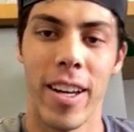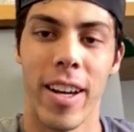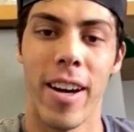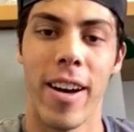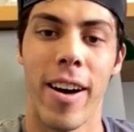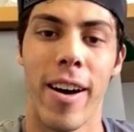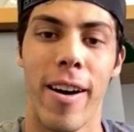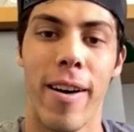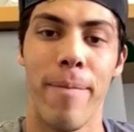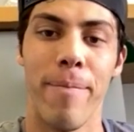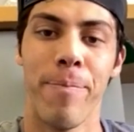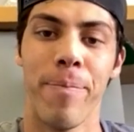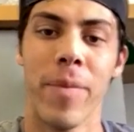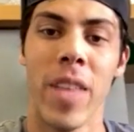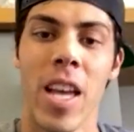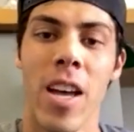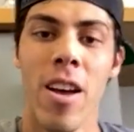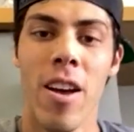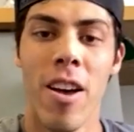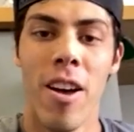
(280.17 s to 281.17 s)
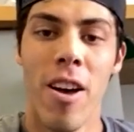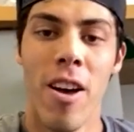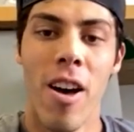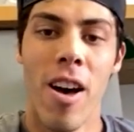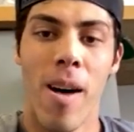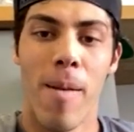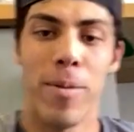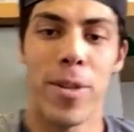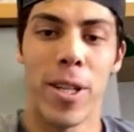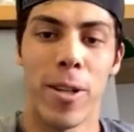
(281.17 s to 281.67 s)
Um,
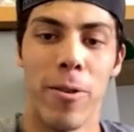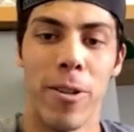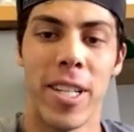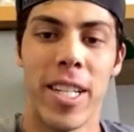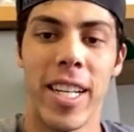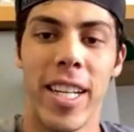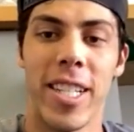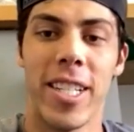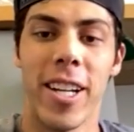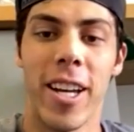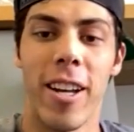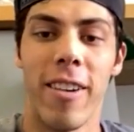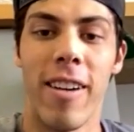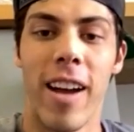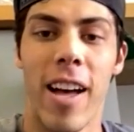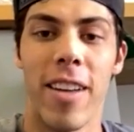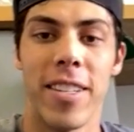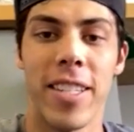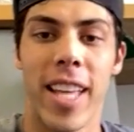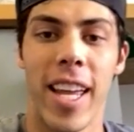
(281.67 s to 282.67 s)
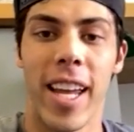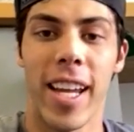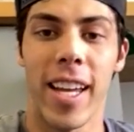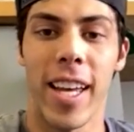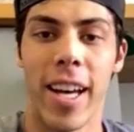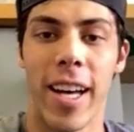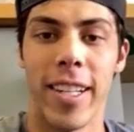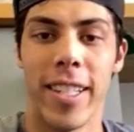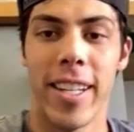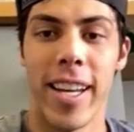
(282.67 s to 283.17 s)
I'm sure we'll see each other around, stay in
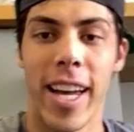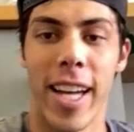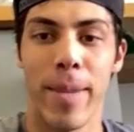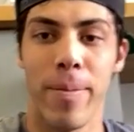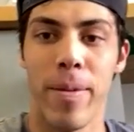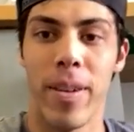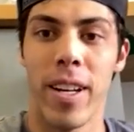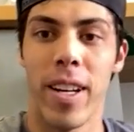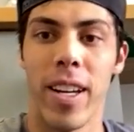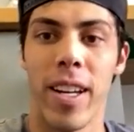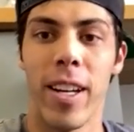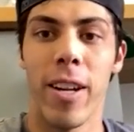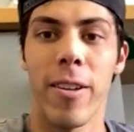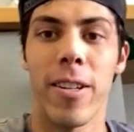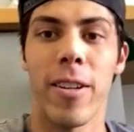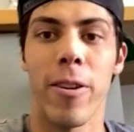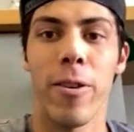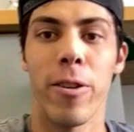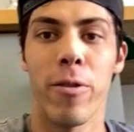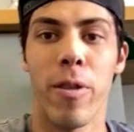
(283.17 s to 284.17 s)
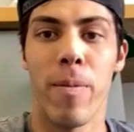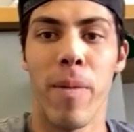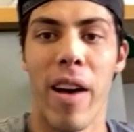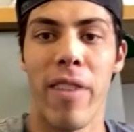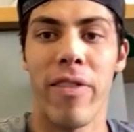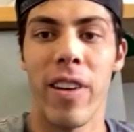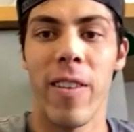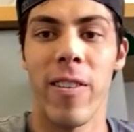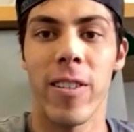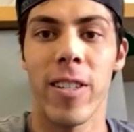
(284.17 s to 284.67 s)
contact. But uh, you know, it's always one of
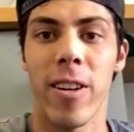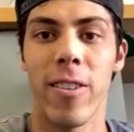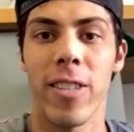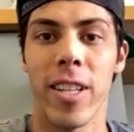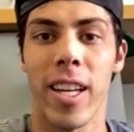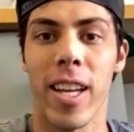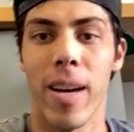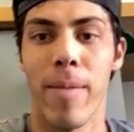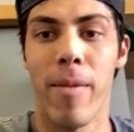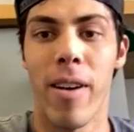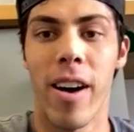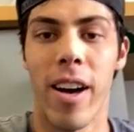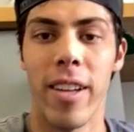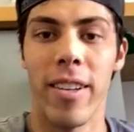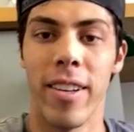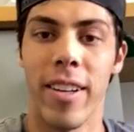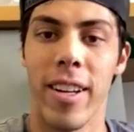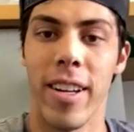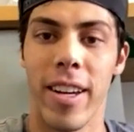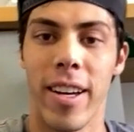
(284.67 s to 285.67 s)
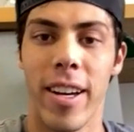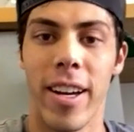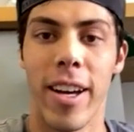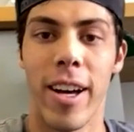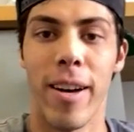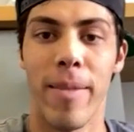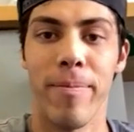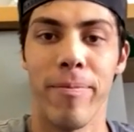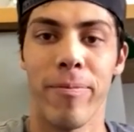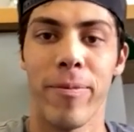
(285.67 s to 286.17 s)
my favorite shows to come on.
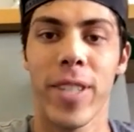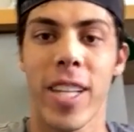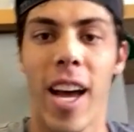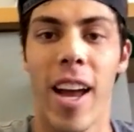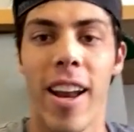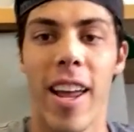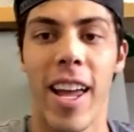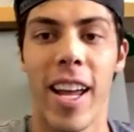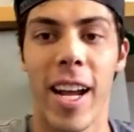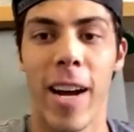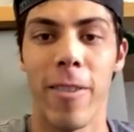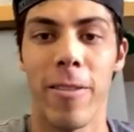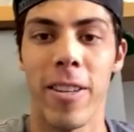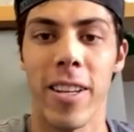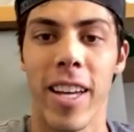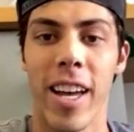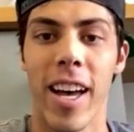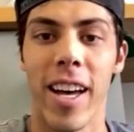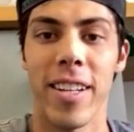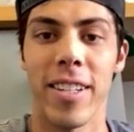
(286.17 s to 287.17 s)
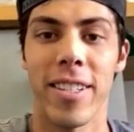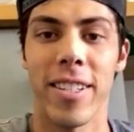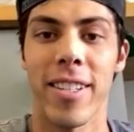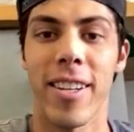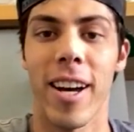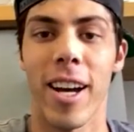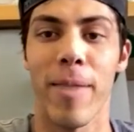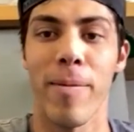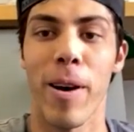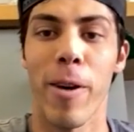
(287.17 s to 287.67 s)
Um, just kind of hang out with you guys,
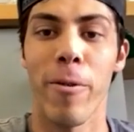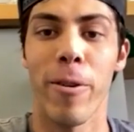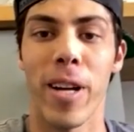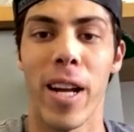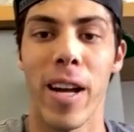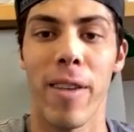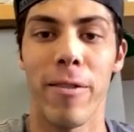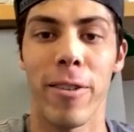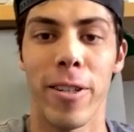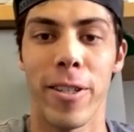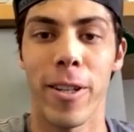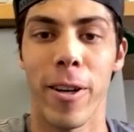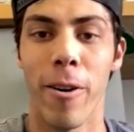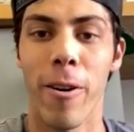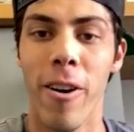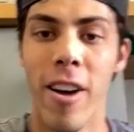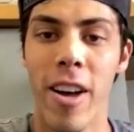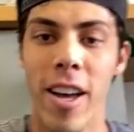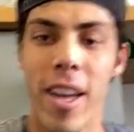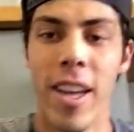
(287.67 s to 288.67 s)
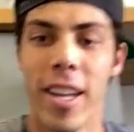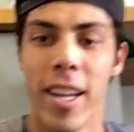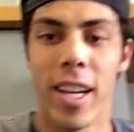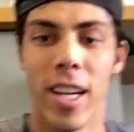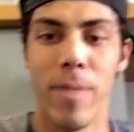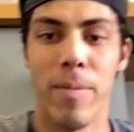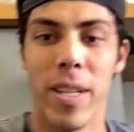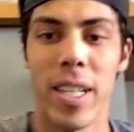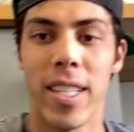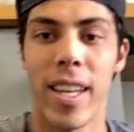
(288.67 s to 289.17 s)
just talk about whatever. So,
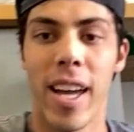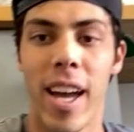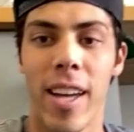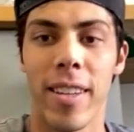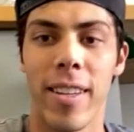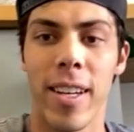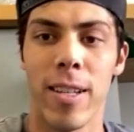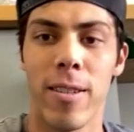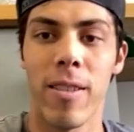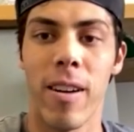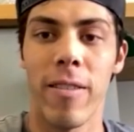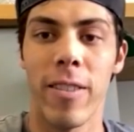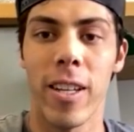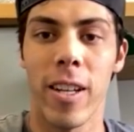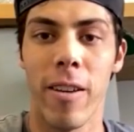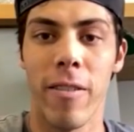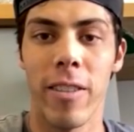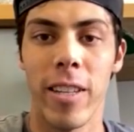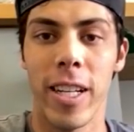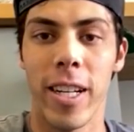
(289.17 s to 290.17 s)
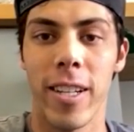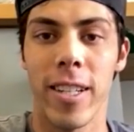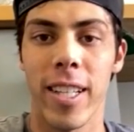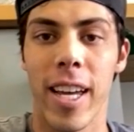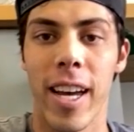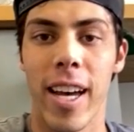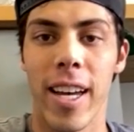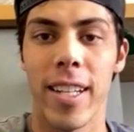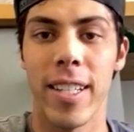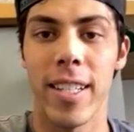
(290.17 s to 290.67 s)
gonna miss that. Thanks for everything over the years,
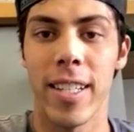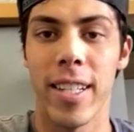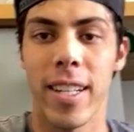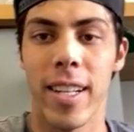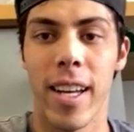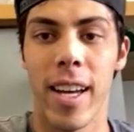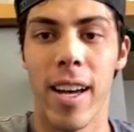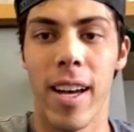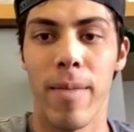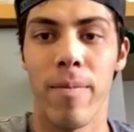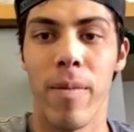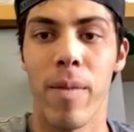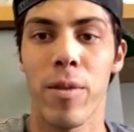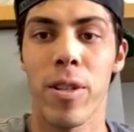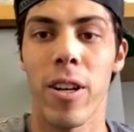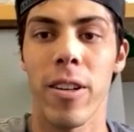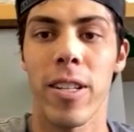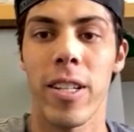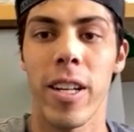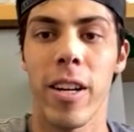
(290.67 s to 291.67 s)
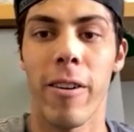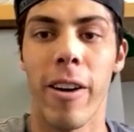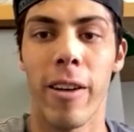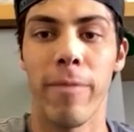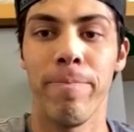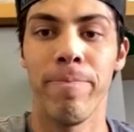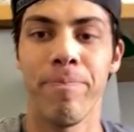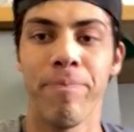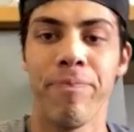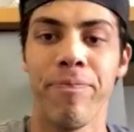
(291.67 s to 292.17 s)
guys, and um, I'm sure I'll see you around.